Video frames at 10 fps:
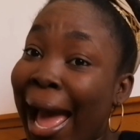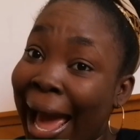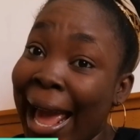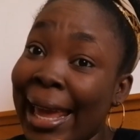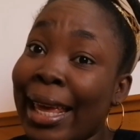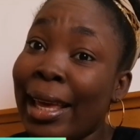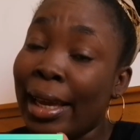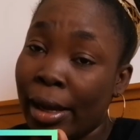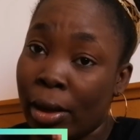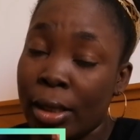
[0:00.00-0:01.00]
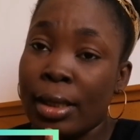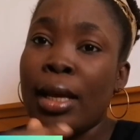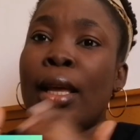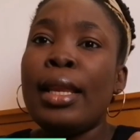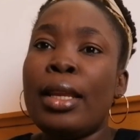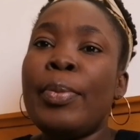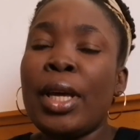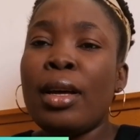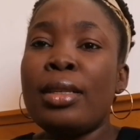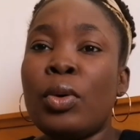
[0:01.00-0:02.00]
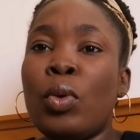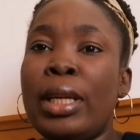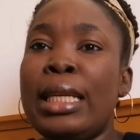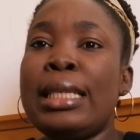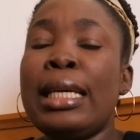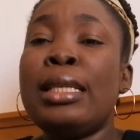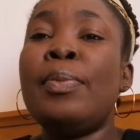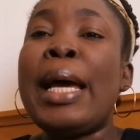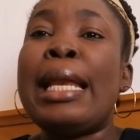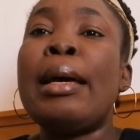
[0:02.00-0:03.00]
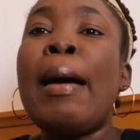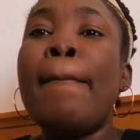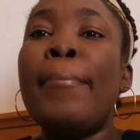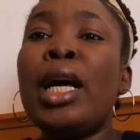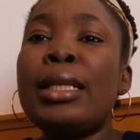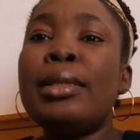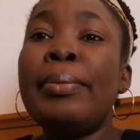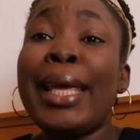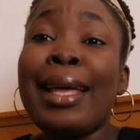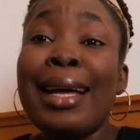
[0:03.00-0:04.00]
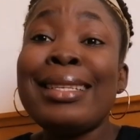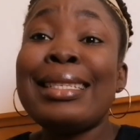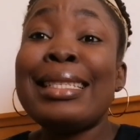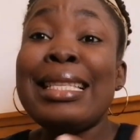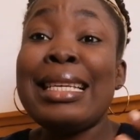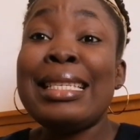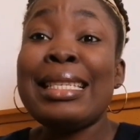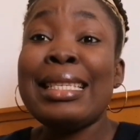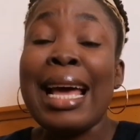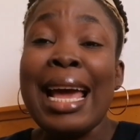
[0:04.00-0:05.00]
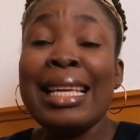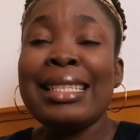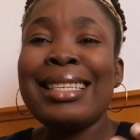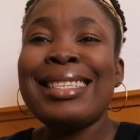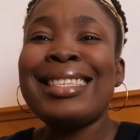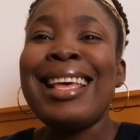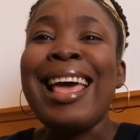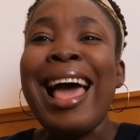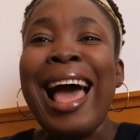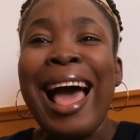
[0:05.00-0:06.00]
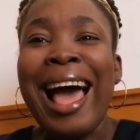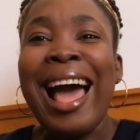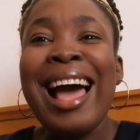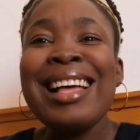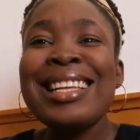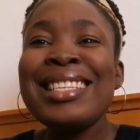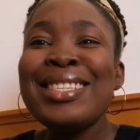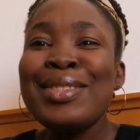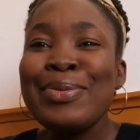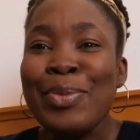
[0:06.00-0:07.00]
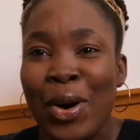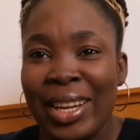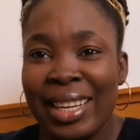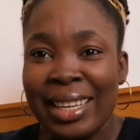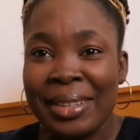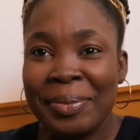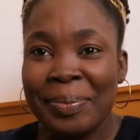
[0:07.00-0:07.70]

I got, not because the quality is bad, but because the sizes are smaller.